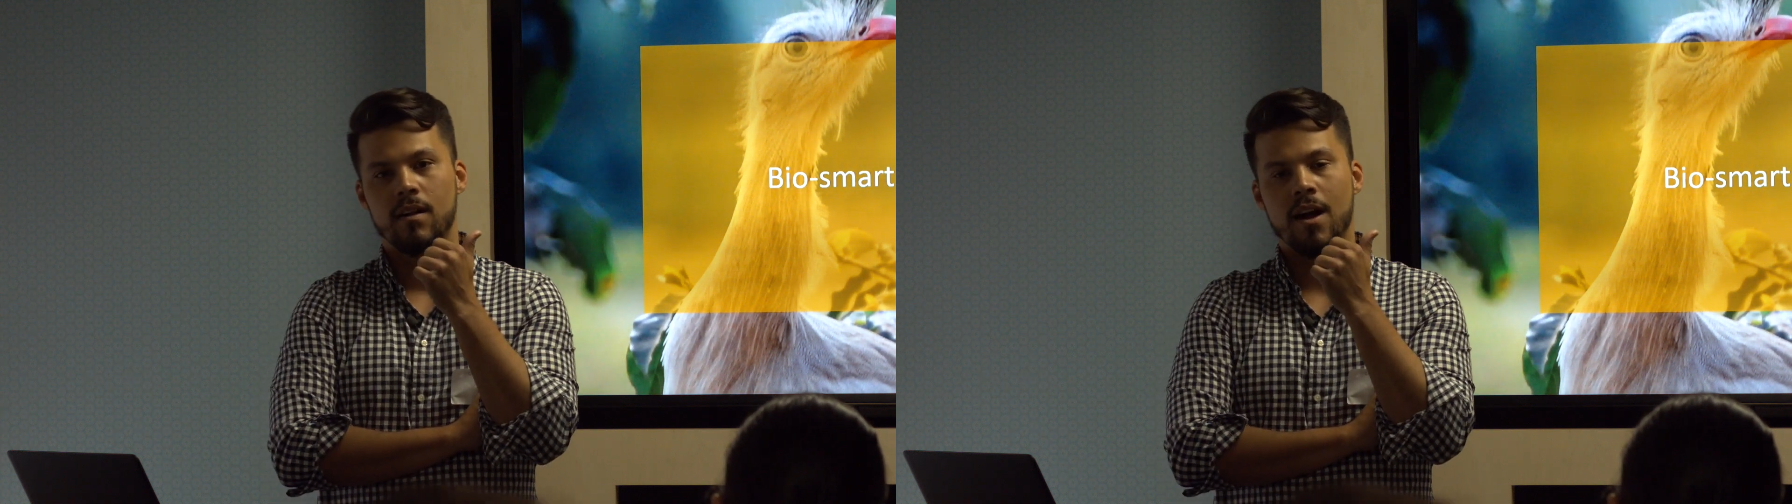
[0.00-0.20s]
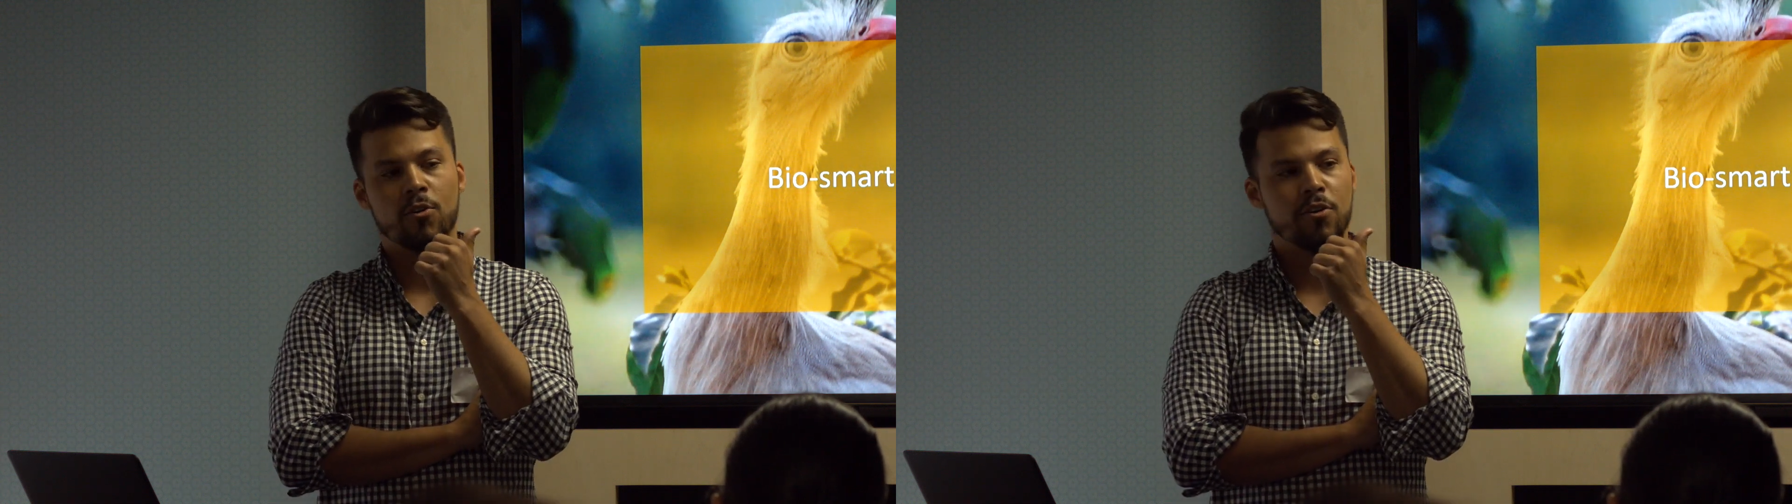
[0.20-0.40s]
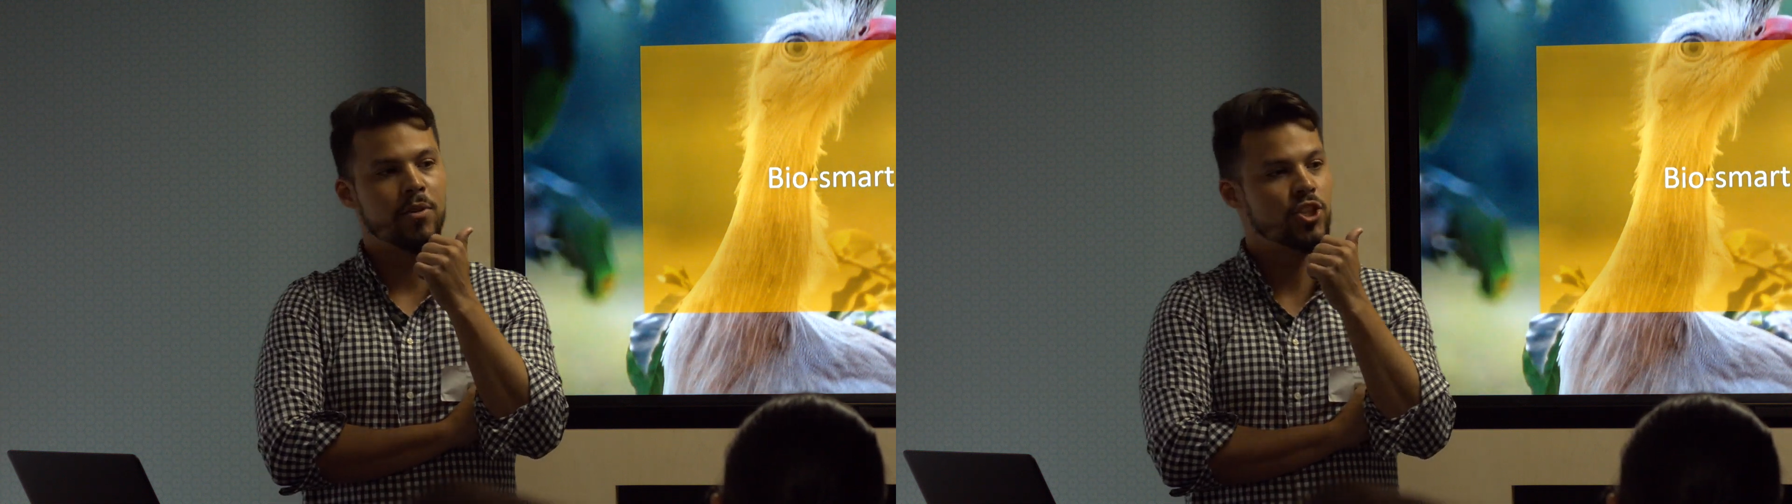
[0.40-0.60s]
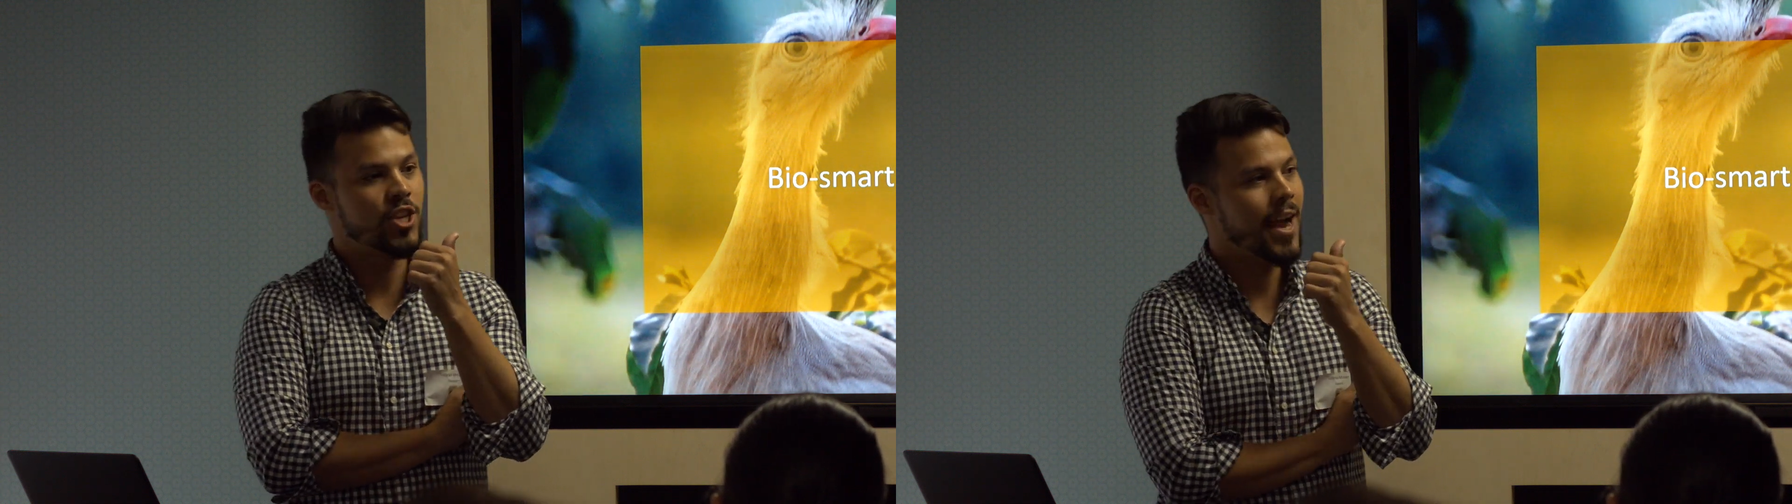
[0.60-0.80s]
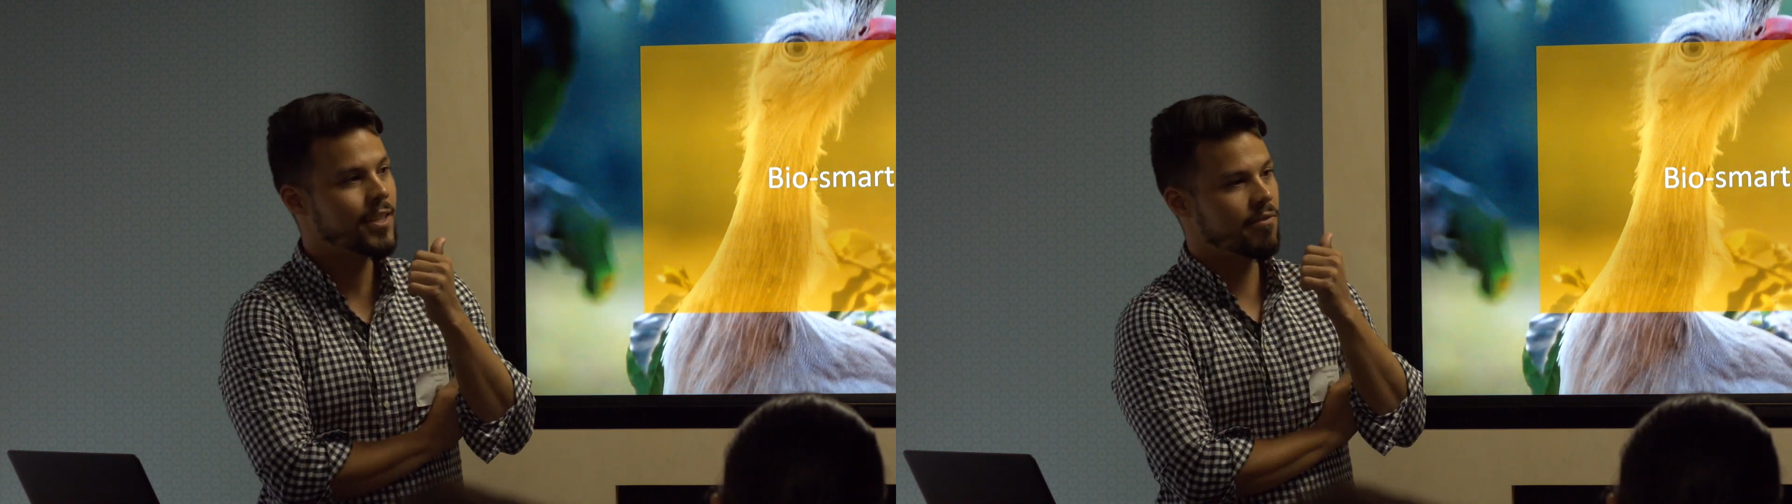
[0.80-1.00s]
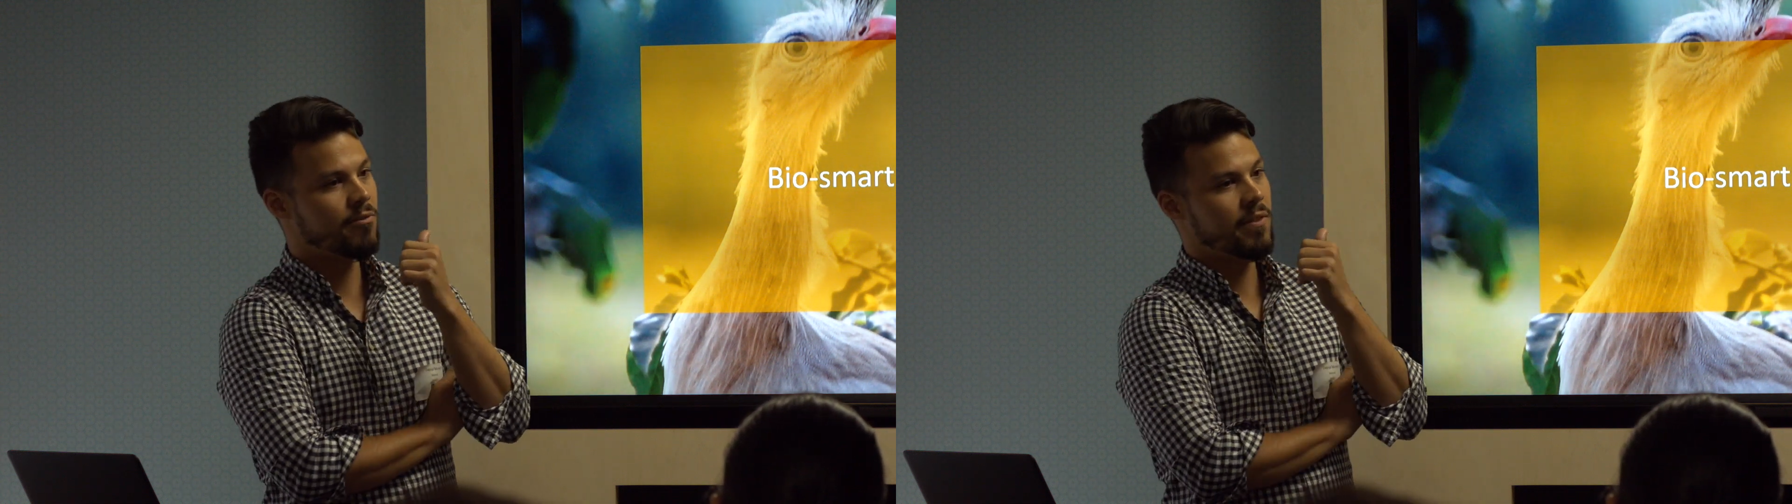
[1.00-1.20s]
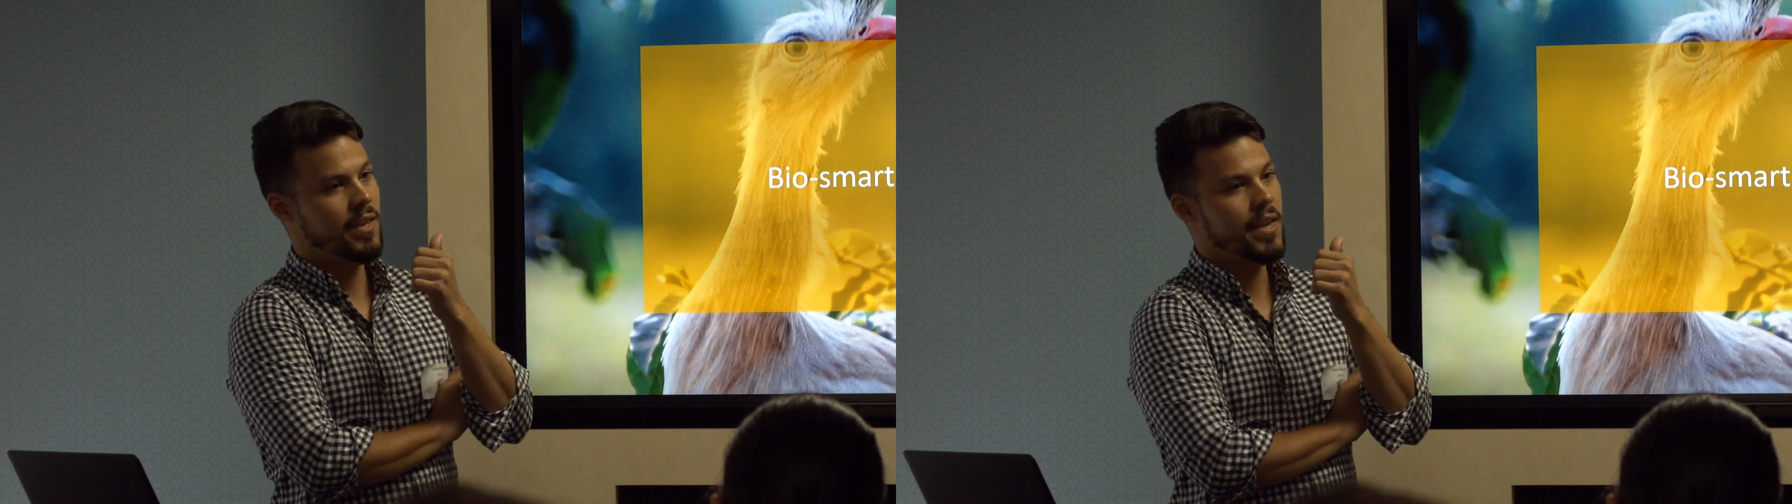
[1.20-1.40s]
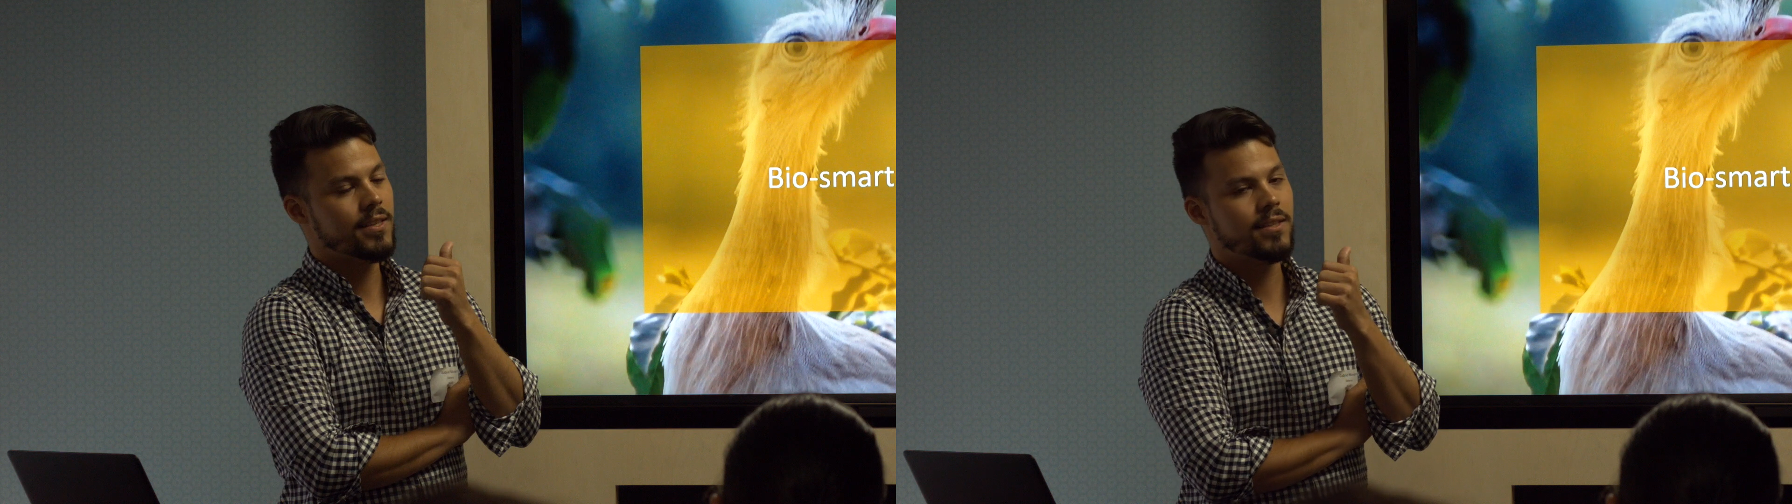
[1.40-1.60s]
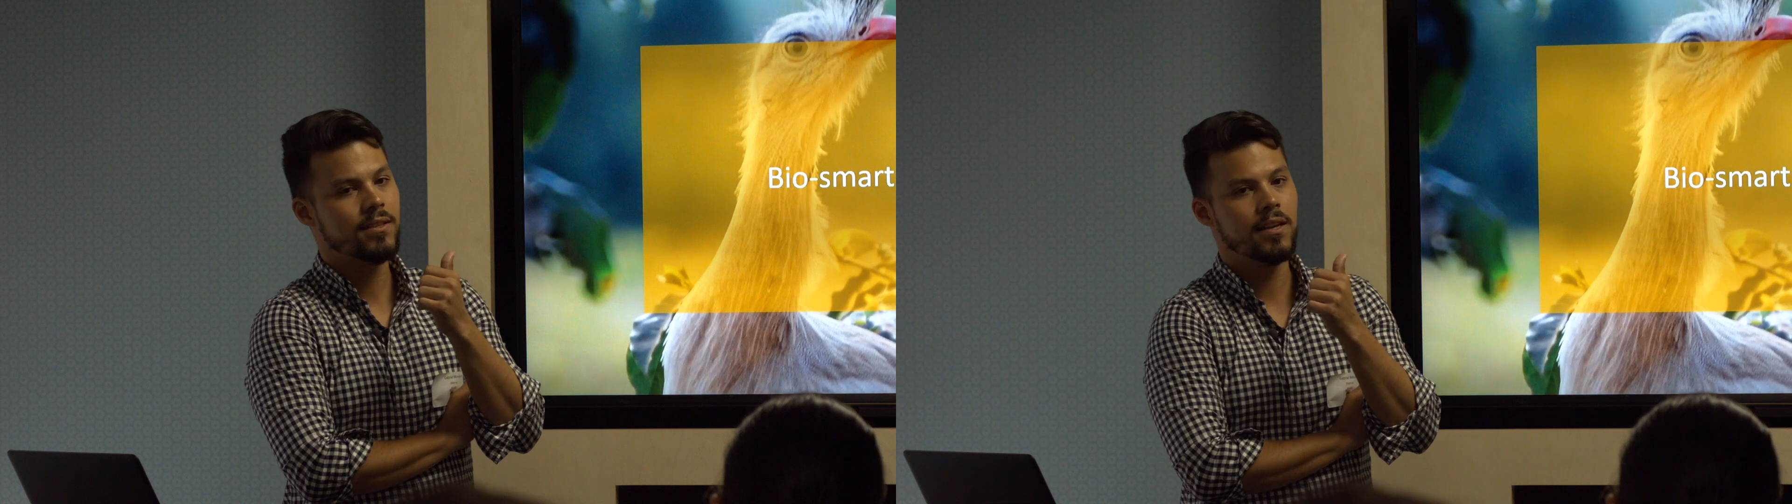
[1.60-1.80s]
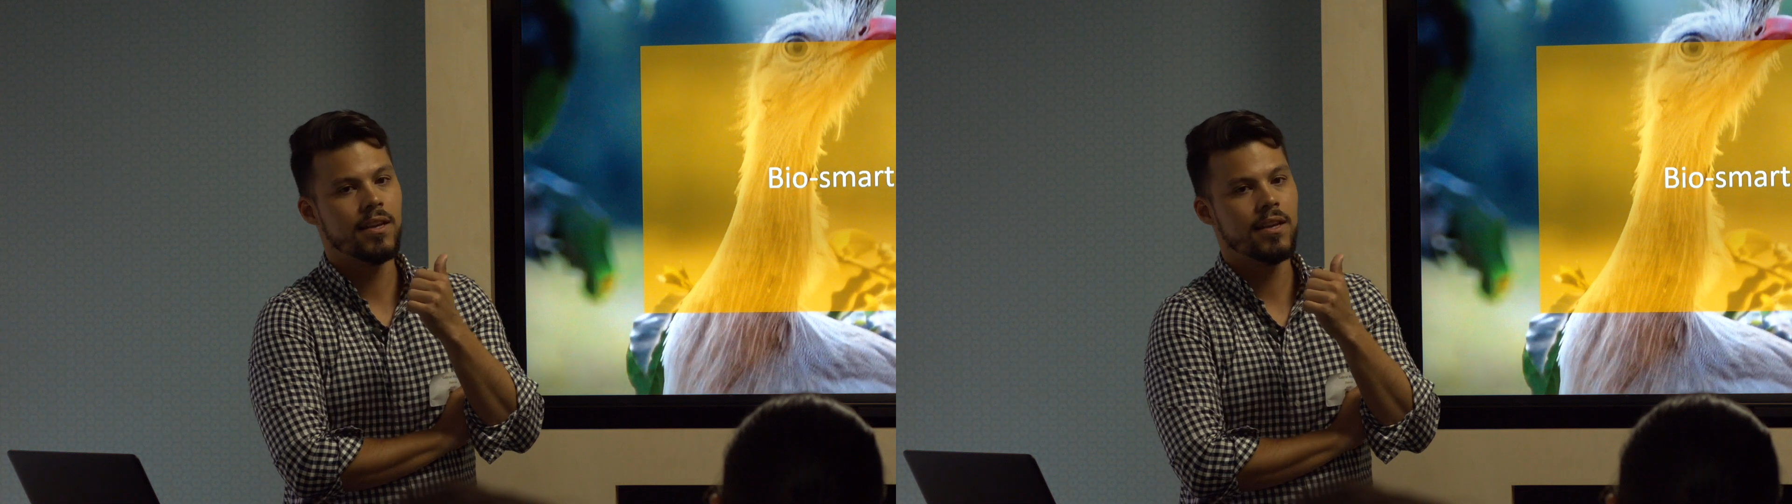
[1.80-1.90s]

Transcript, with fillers: Our objective with this